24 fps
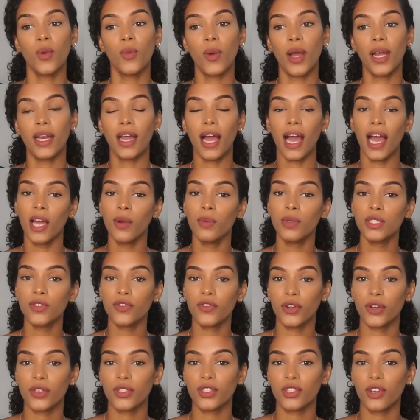when I was
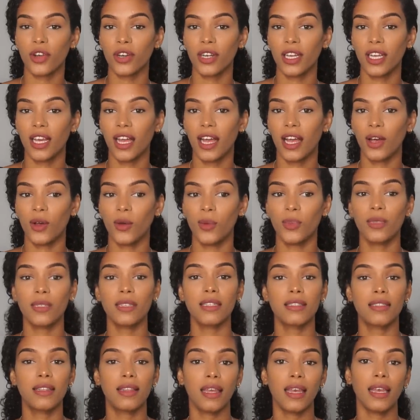first starting out,
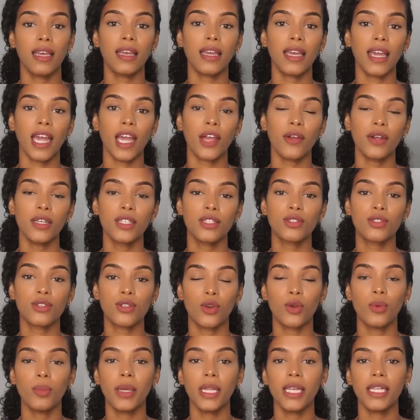because they carry
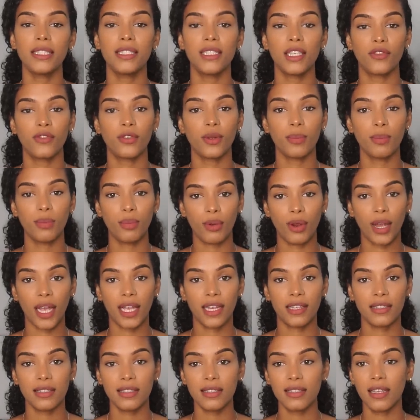so many different
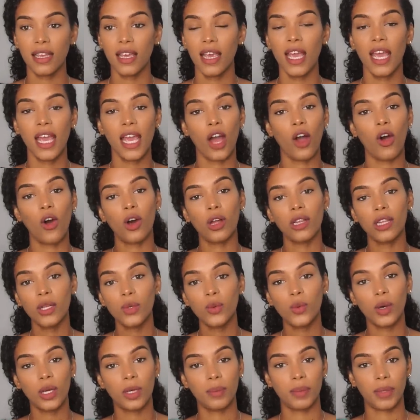brands all
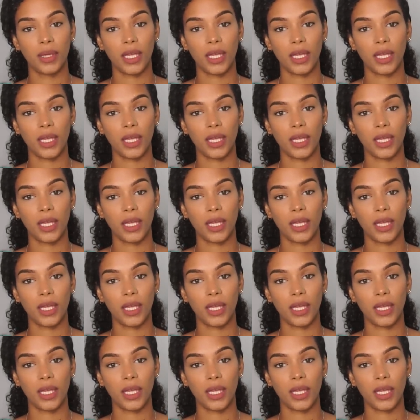in one